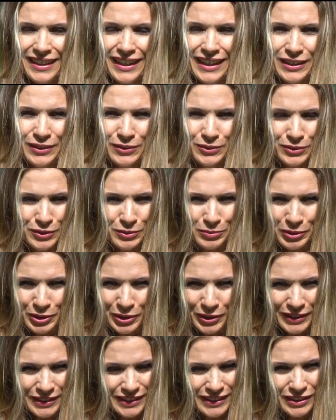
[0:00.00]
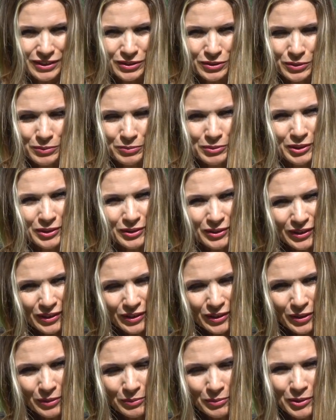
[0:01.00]
and also because it's going
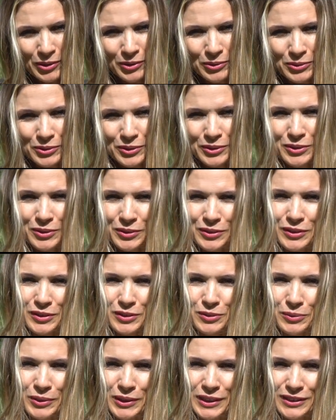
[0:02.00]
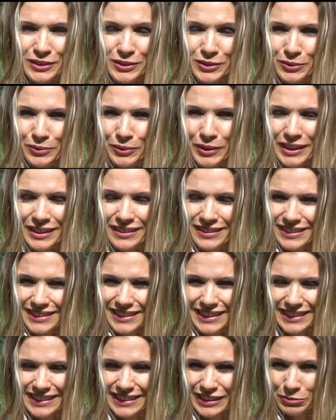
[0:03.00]
to come closer to the square to Uranus.
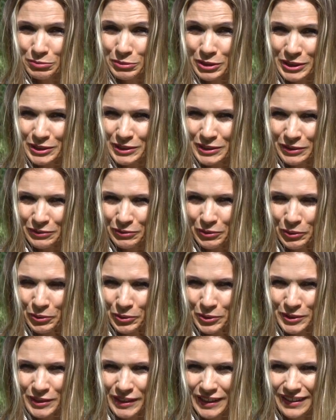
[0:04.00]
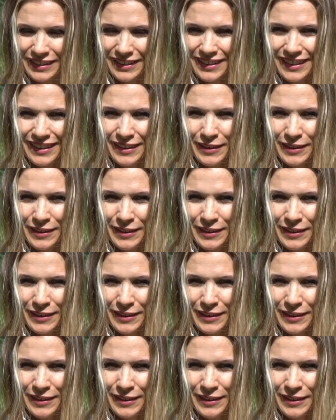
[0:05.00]
And this means, of course, that